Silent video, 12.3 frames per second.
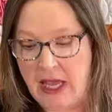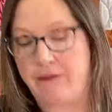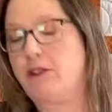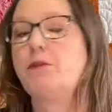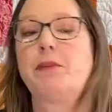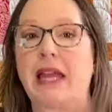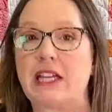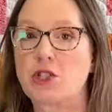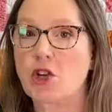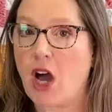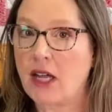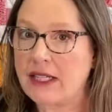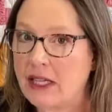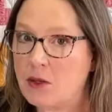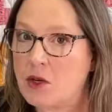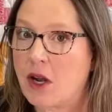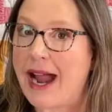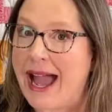If you place your online
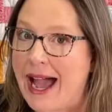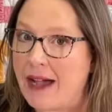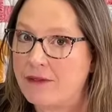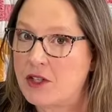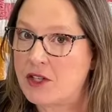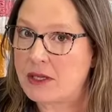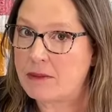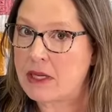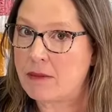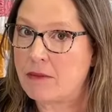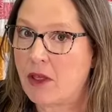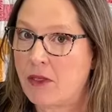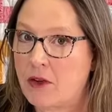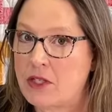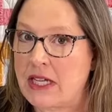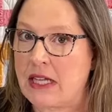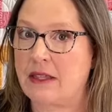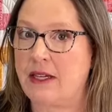order after September the
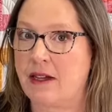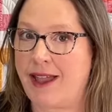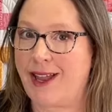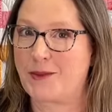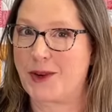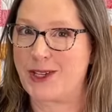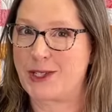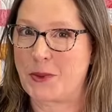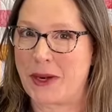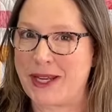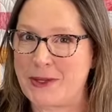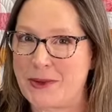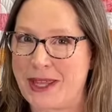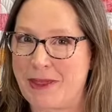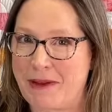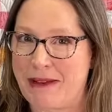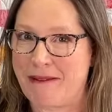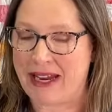thirteenth, now again, we're in twenty
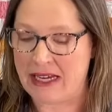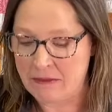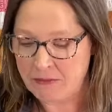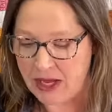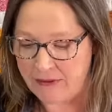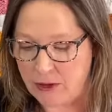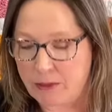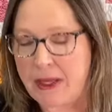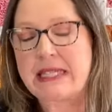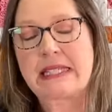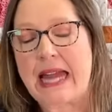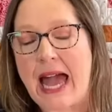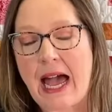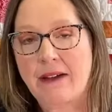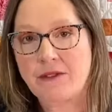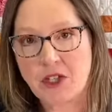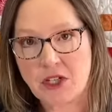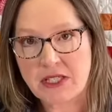twenty-three, right? If you place it
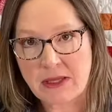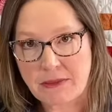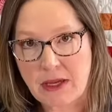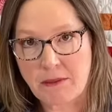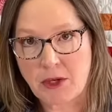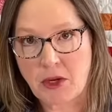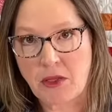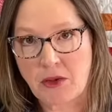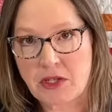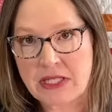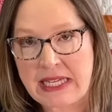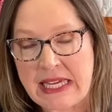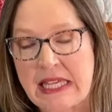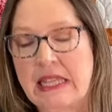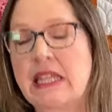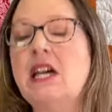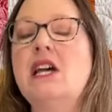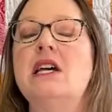after September the
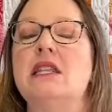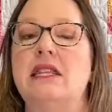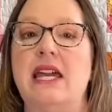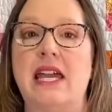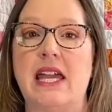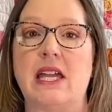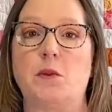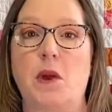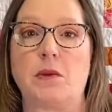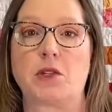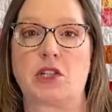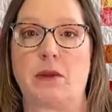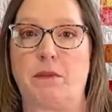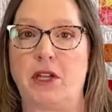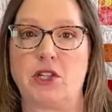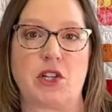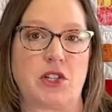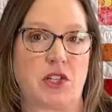thirteenth, then we will ship
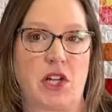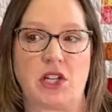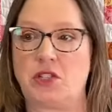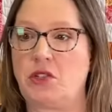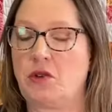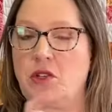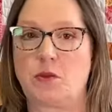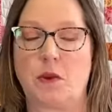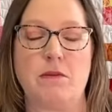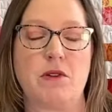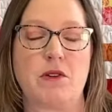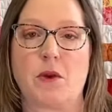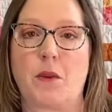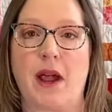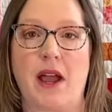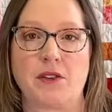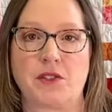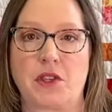it just as soon as we move the
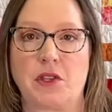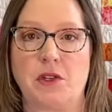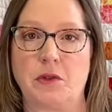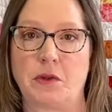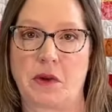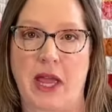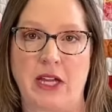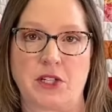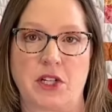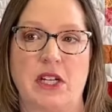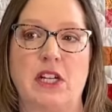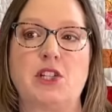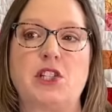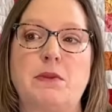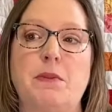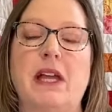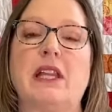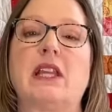warehouse to the new location. It would
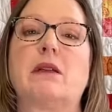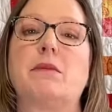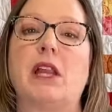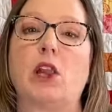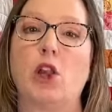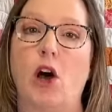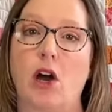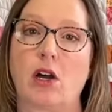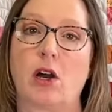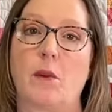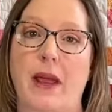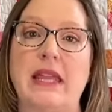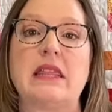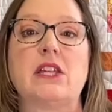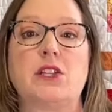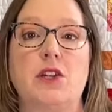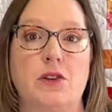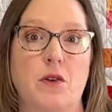just be a little bit longer wait
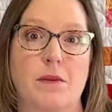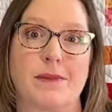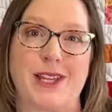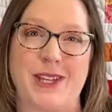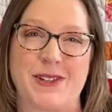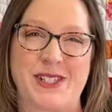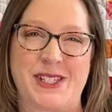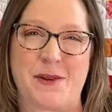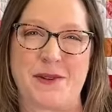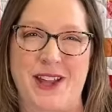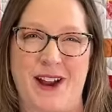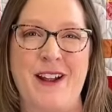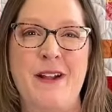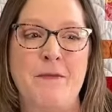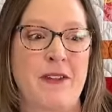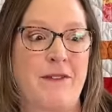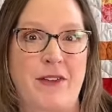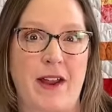than you're normally used to with our
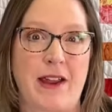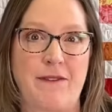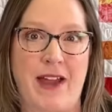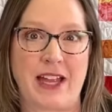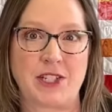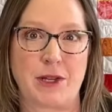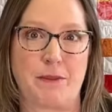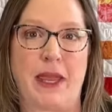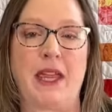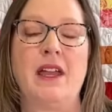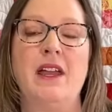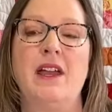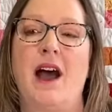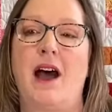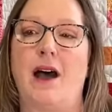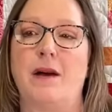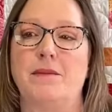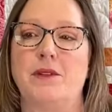very fast shipping.
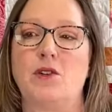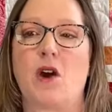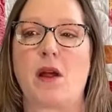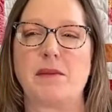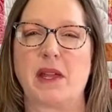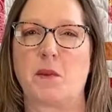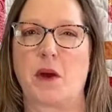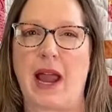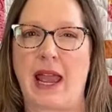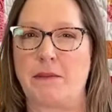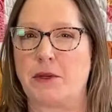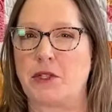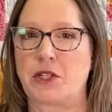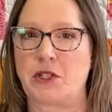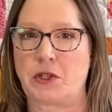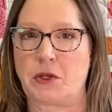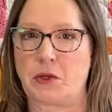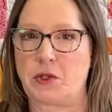Um, normally, we're able
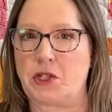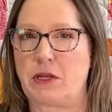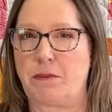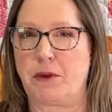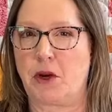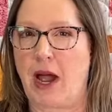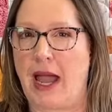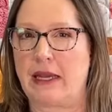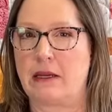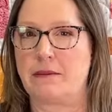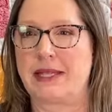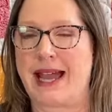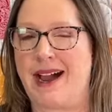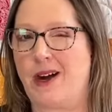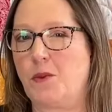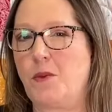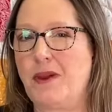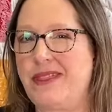to ship your items
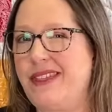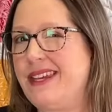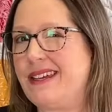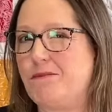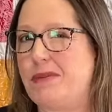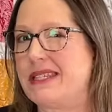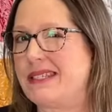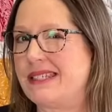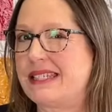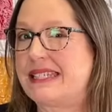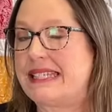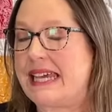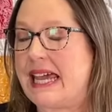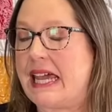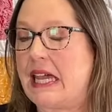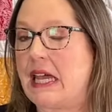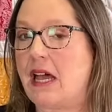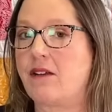out within a business
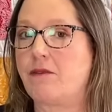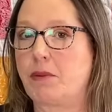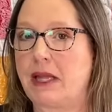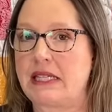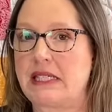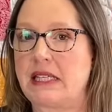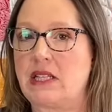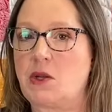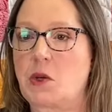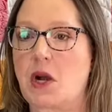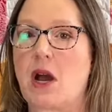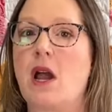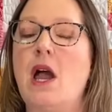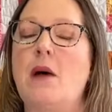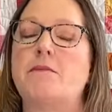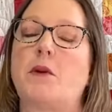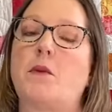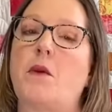day of placing the order,
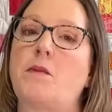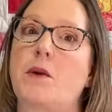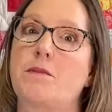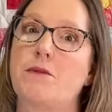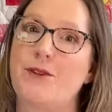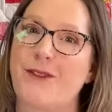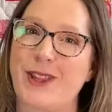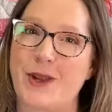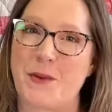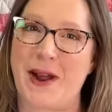but when we're moving the